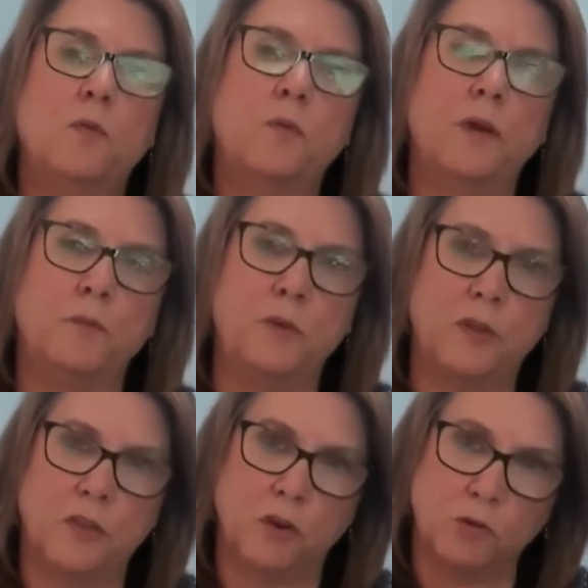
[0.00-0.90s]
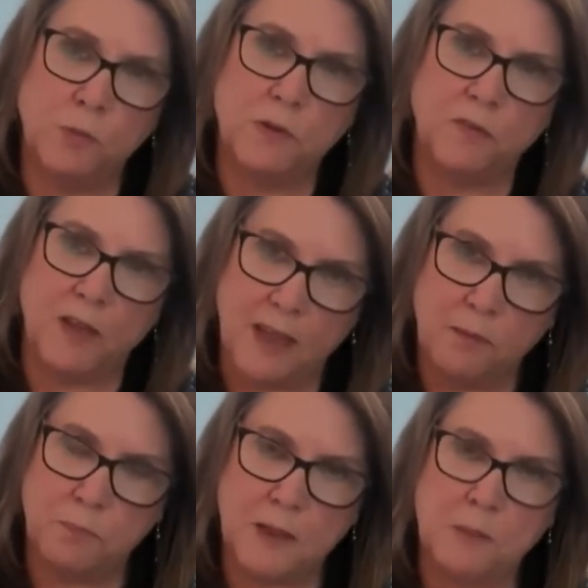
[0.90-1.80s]
with a group of 8
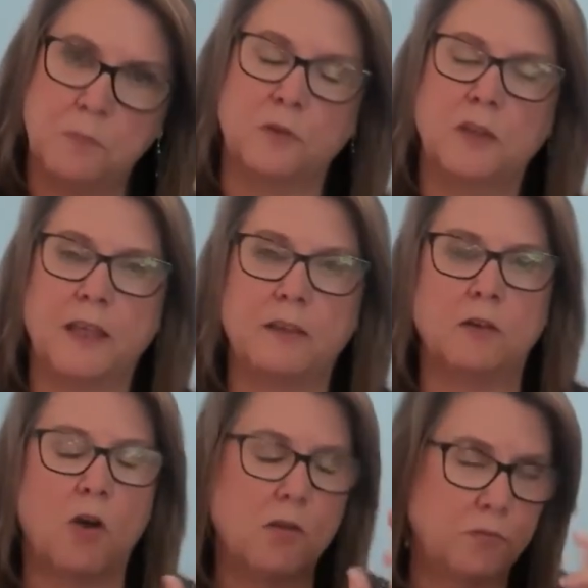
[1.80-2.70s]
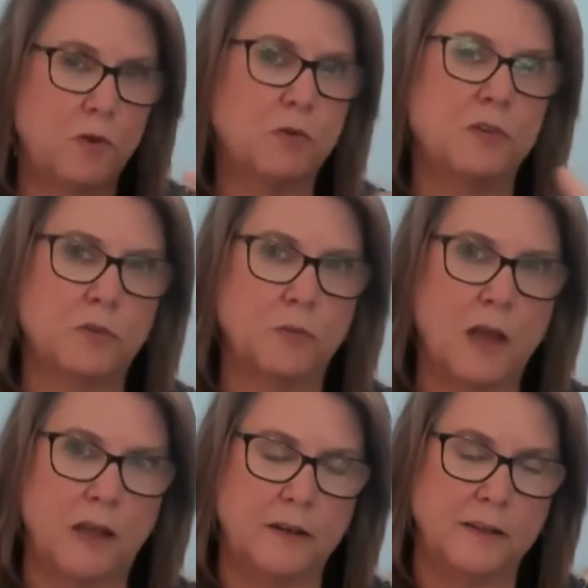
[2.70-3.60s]
people, they could all focus
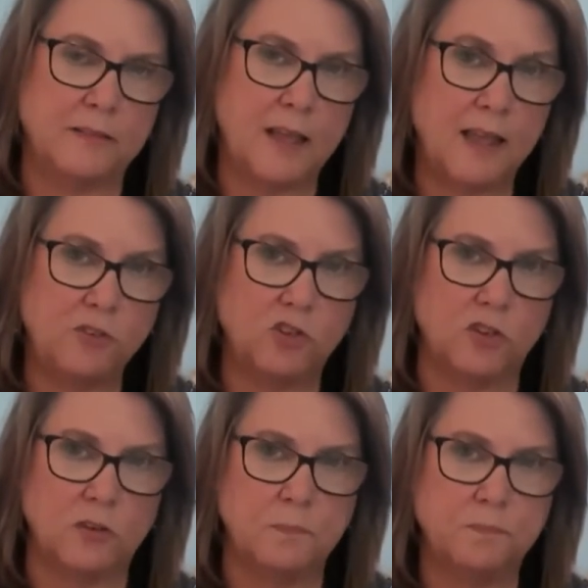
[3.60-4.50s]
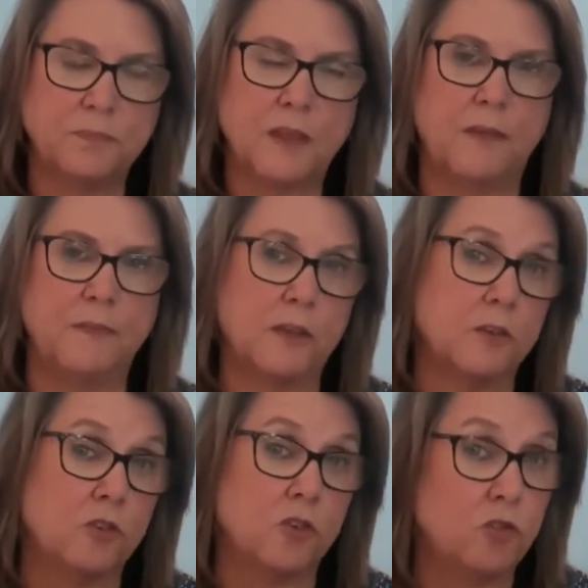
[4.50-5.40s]
on an intention, and they
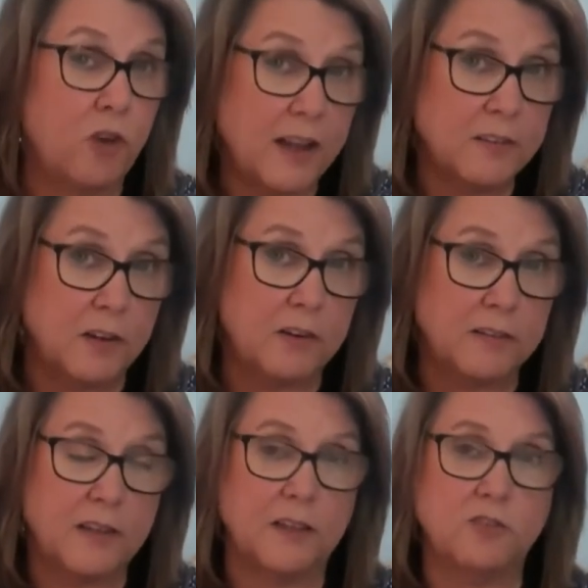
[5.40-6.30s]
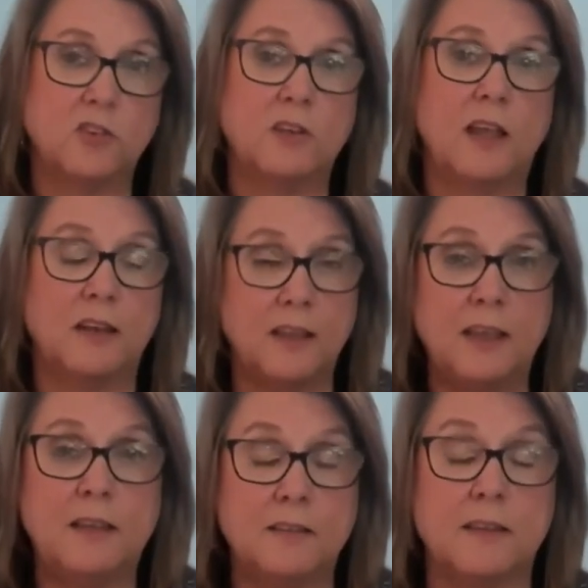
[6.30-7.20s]
could direct their intention, and
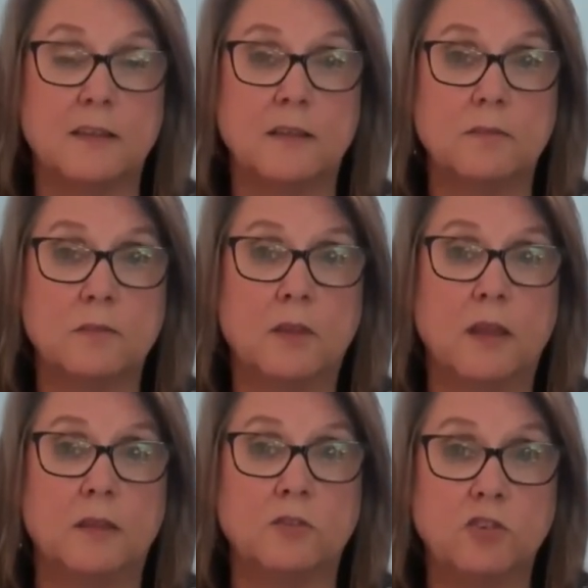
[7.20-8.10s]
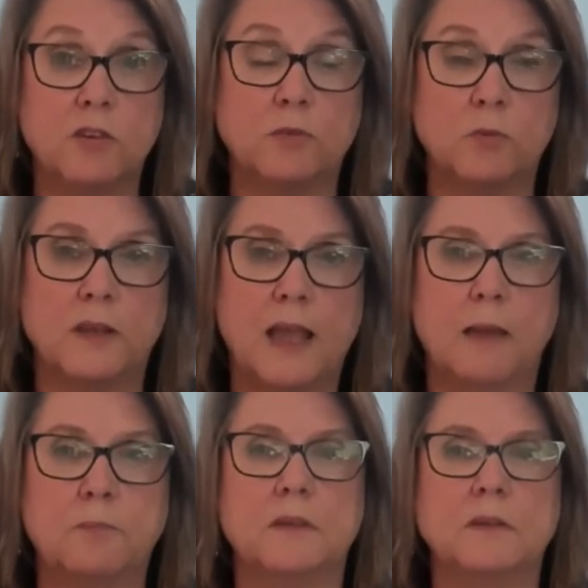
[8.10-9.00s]
healing and shift would
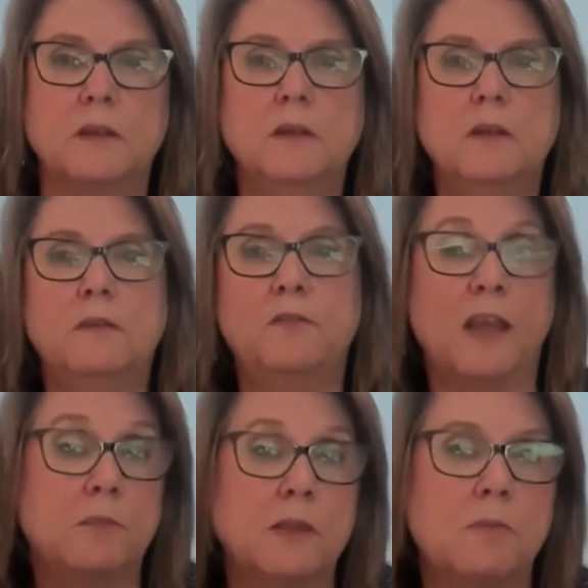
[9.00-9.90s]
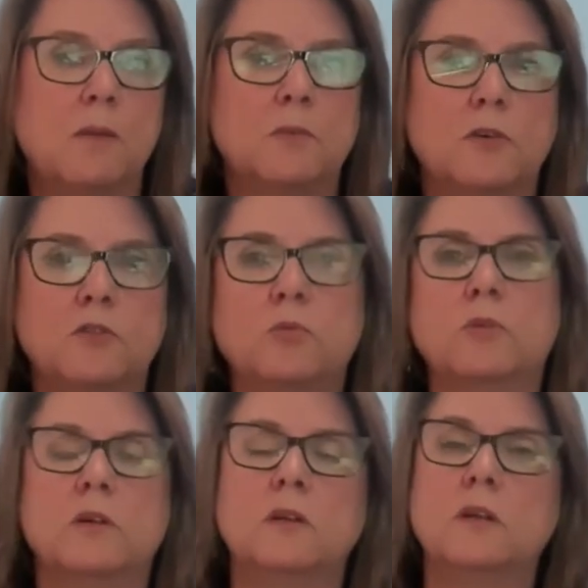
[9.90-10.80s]
happen. Family members
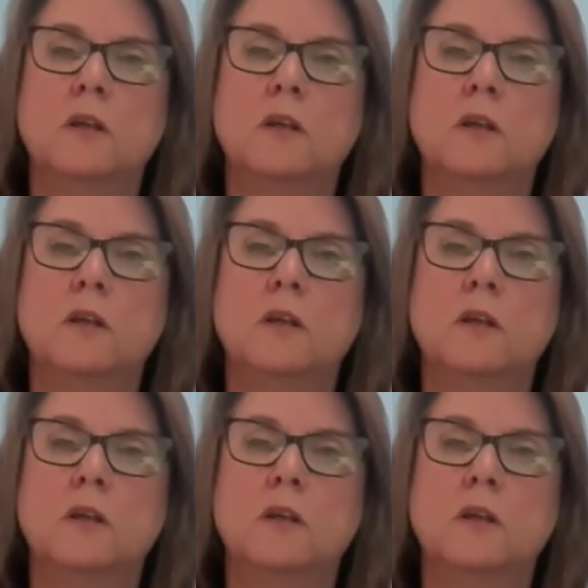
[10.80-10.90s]
would